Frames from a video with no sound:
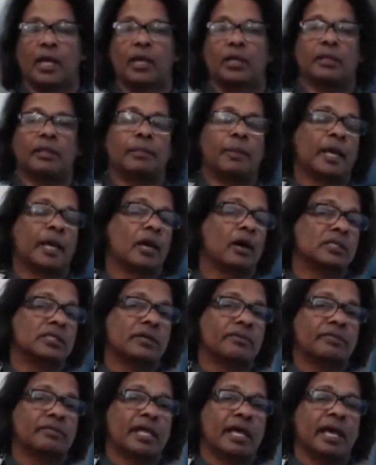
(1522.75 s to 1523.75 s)
Because
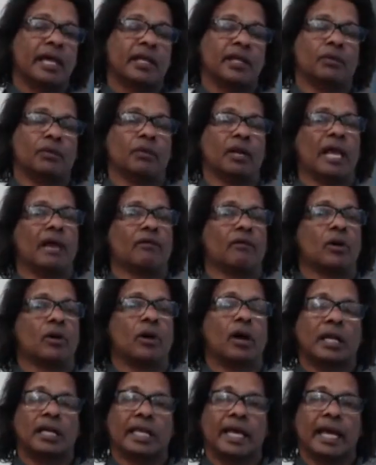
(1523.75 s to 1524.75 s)
of that, you will have
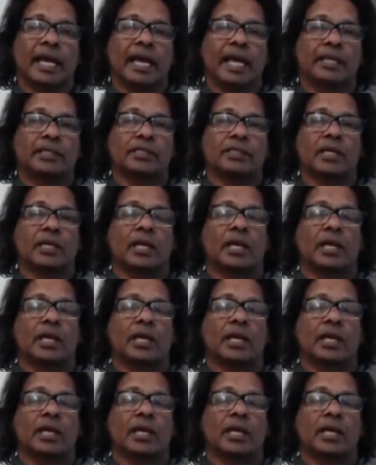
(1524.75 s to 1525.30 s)
contacts,